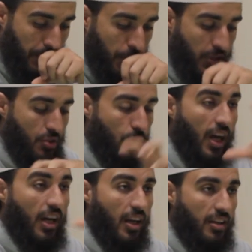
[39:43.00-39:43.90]
To
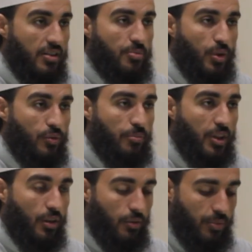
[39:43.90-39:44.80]
highlight this beautiful
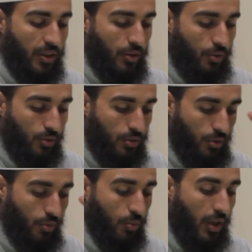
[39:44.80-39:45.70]
meaning of brotherhood
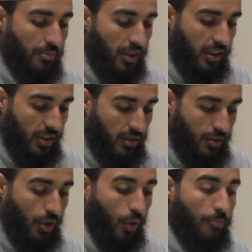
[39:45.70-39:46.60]
or one body,
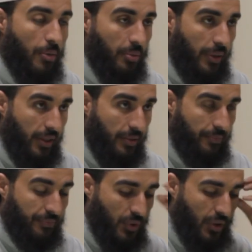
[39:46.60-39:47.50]
the ummah body.
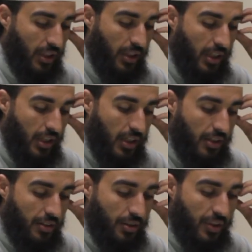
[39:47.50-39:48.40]
Okay?
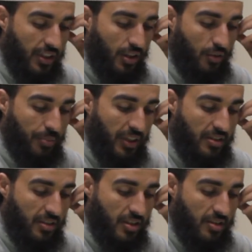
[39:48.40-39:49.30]
The greeting of
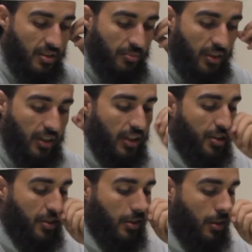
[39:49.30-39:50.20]
peace is
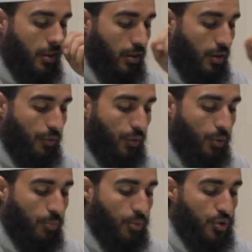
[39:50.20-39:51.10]
supplication
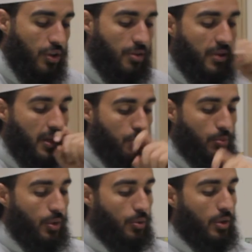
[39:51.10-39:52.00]
for Muslims as
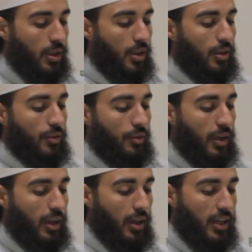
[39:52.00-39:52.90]
well
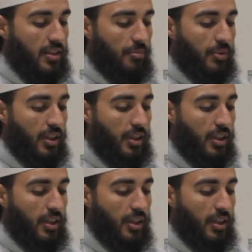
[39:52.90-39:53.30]
as a